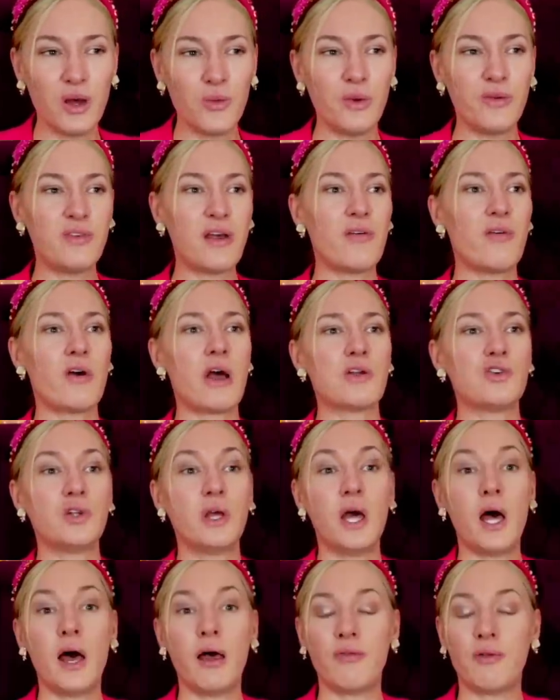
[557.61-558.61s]
We've never
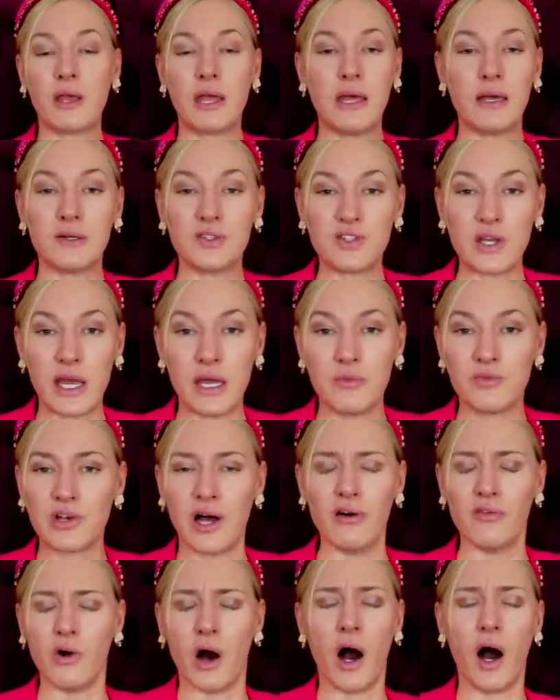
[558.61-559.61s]
actually heard the king say
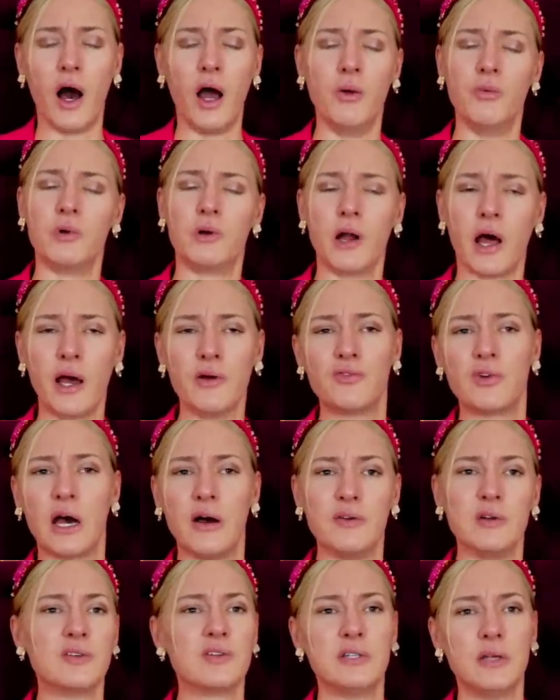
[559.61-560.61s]
himself, I would like to
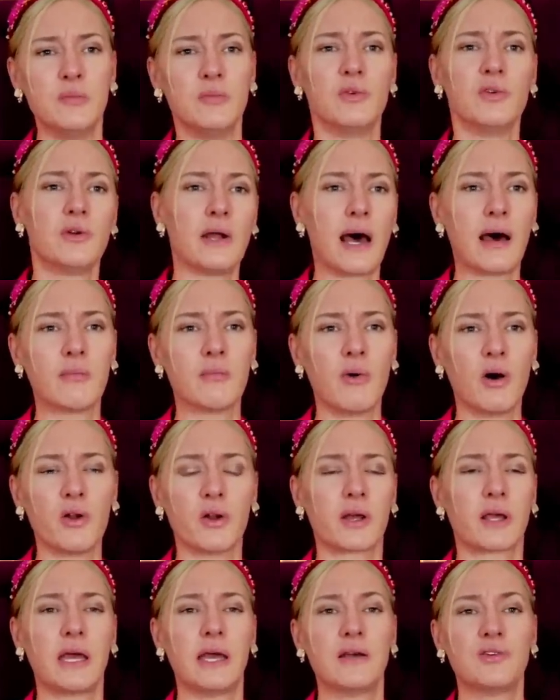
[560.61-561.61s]
have a slimmed down
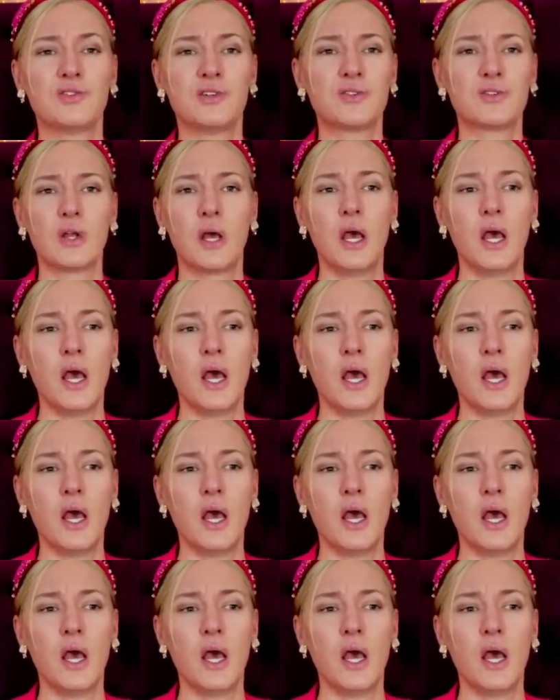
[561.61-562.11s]
monarchy. It's just,